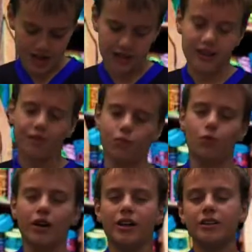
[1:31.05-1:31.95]
and they have
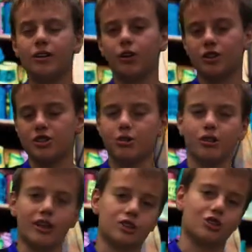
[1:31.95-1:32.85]
1 or 2
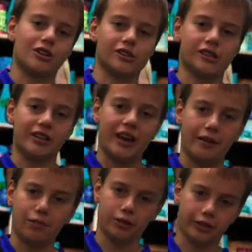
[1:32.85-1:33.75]
electrons in the
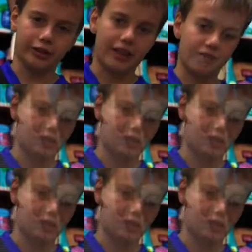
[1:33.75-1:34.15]
outer level.